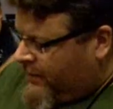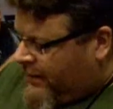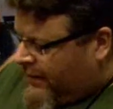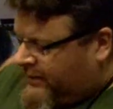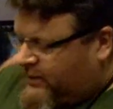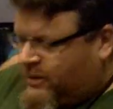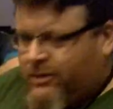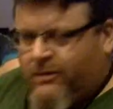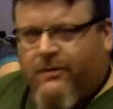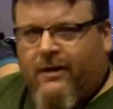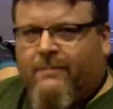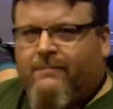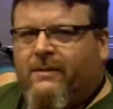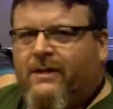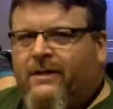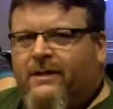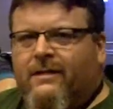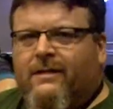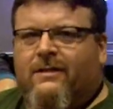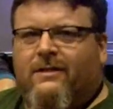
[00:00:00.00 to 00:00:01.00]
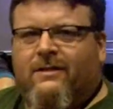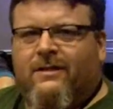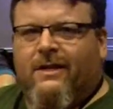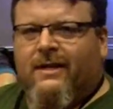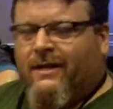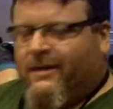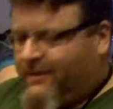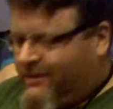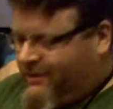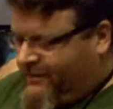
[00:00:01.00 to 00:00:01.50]
I scrubbed it in the
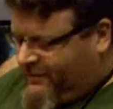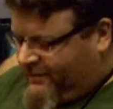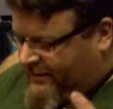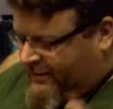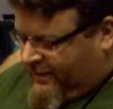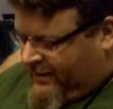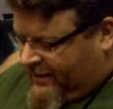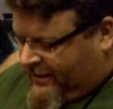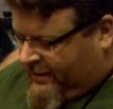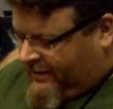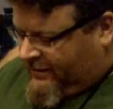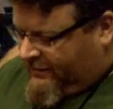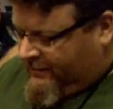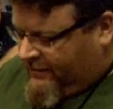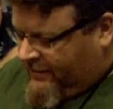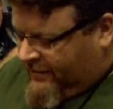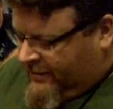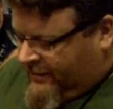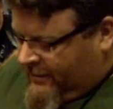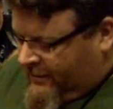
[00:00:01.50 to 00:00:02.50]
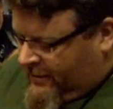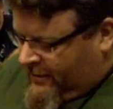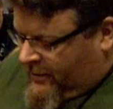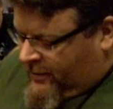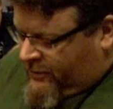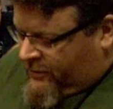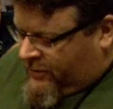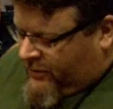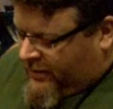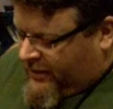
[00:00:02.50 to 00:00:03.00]
sink and
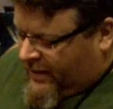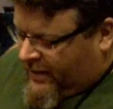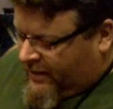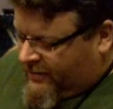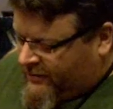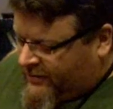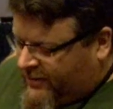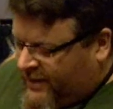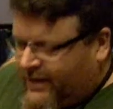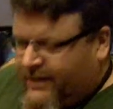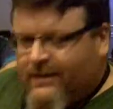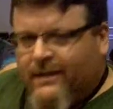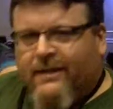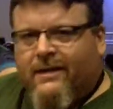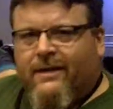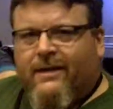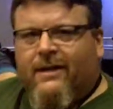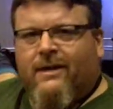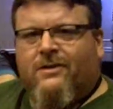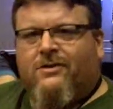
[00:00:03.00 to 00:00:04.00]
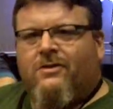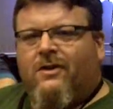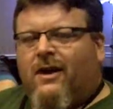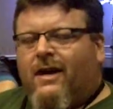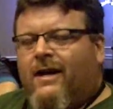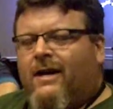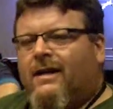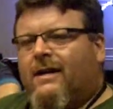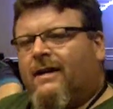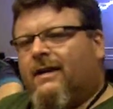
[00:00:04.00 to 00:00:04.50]
took it outside, let it air
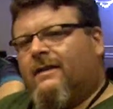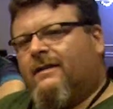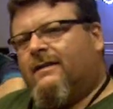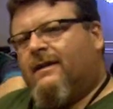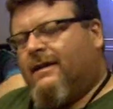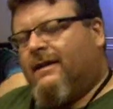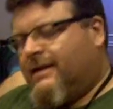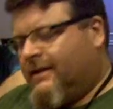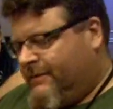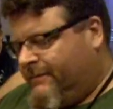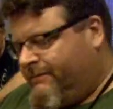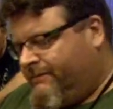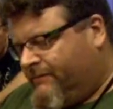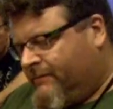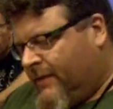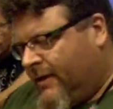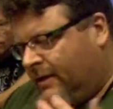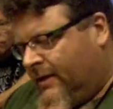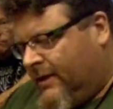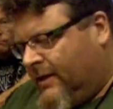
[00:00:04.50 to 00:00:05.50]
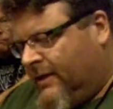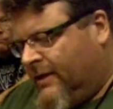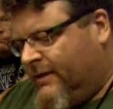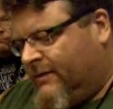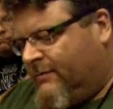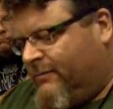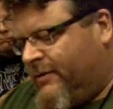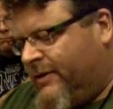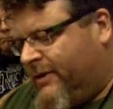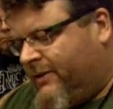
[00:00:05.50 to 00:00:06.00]
dry, and then hit
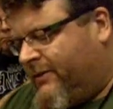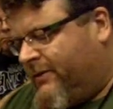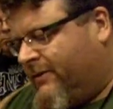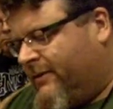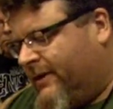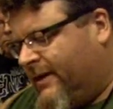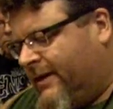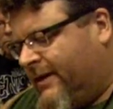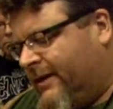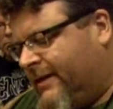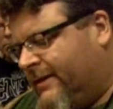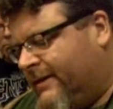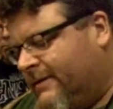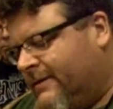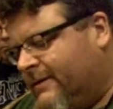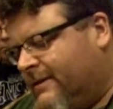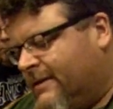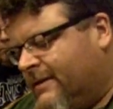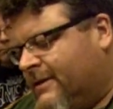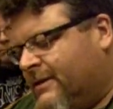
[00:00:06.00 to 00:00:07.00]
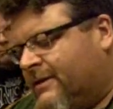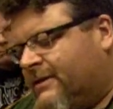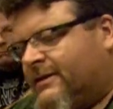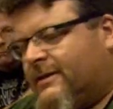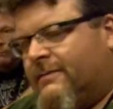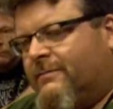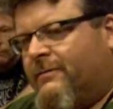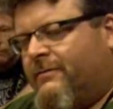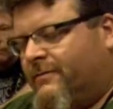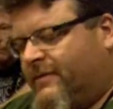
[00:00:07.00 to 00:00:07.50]
it with uh,
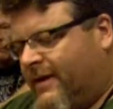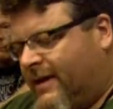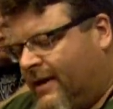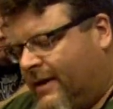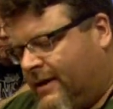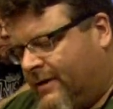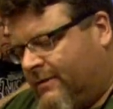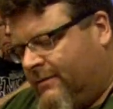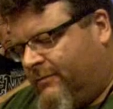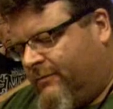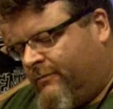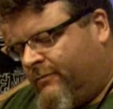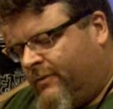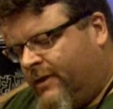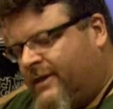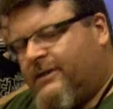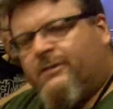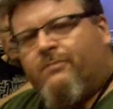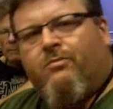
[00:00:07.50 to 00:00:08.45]
some of that red